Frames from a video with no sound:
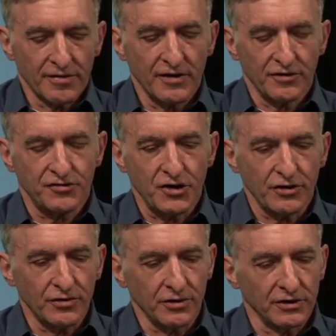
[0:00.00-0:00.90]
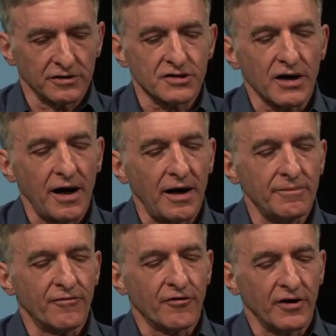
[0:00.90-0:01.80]
the general
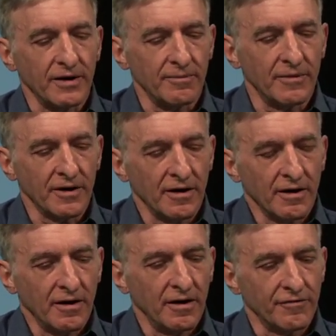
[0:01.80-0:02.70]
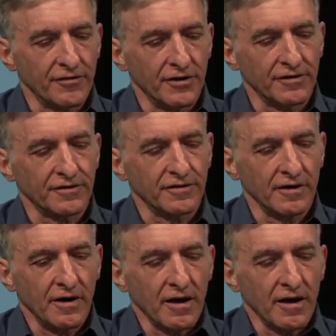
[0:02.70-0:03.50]
time frame of this.